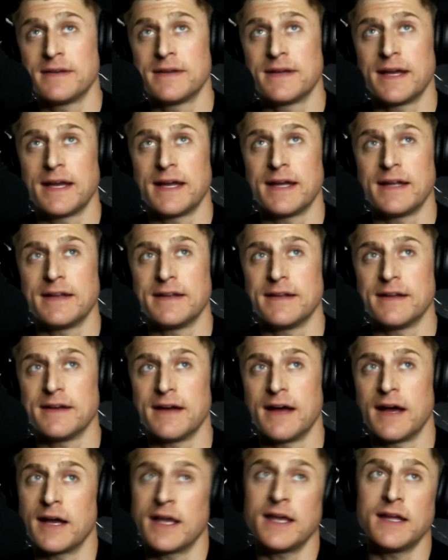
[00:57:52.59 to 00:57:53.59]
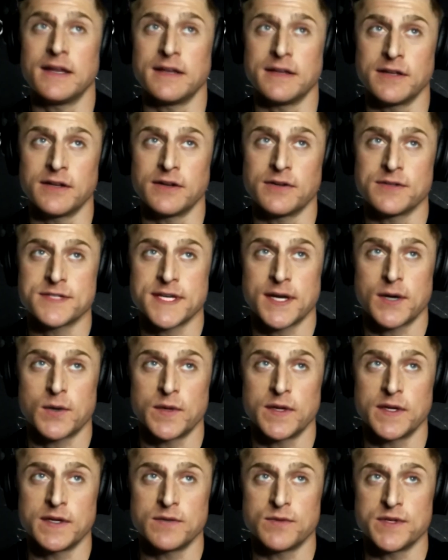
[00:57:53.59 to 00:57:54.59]
And again, you know, it's like
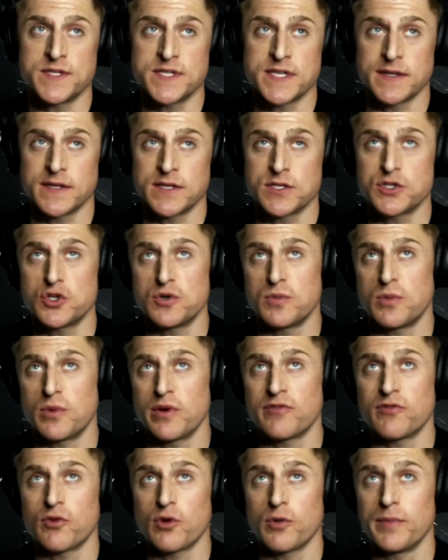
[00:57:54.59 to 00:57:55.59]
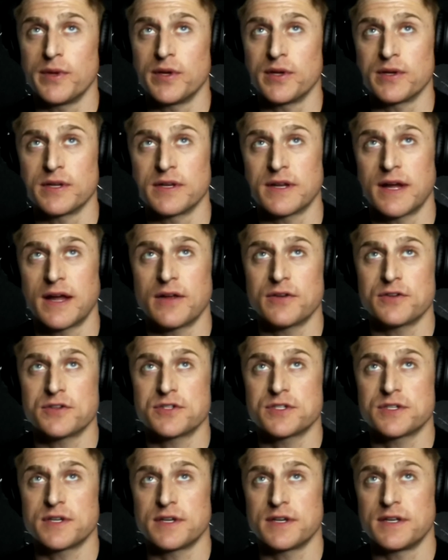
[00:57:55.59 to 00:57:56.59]
we send this $2.4 billion
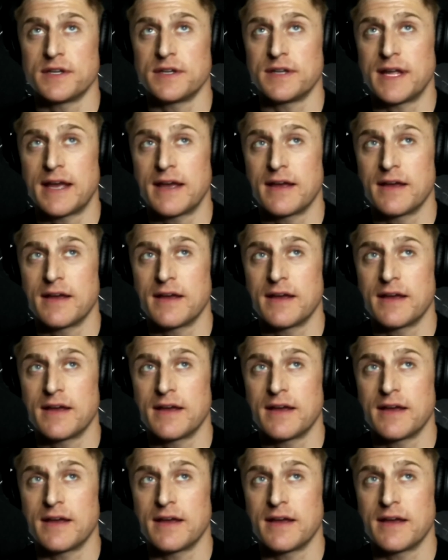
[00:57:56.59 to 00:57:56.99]
in,